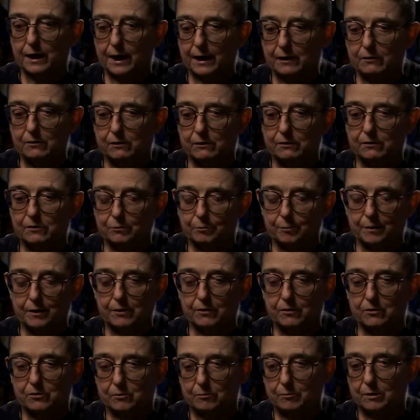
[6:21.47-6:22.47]
actually
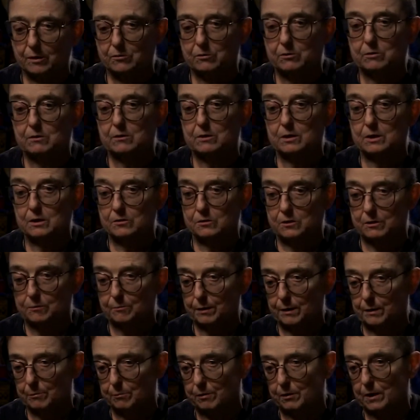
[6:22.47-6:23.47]
spent a semester teaching
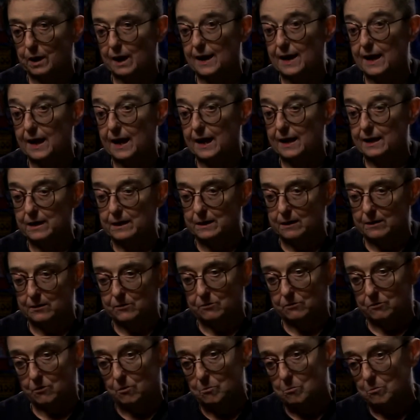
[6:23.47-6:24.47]
people, I hated it
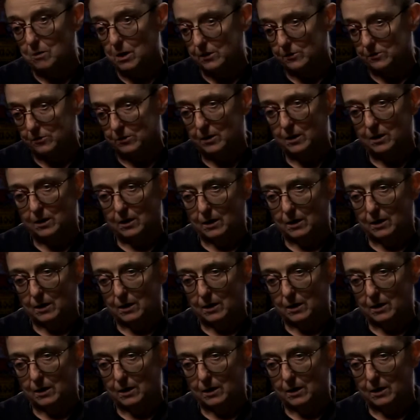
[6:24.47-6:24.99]
so much.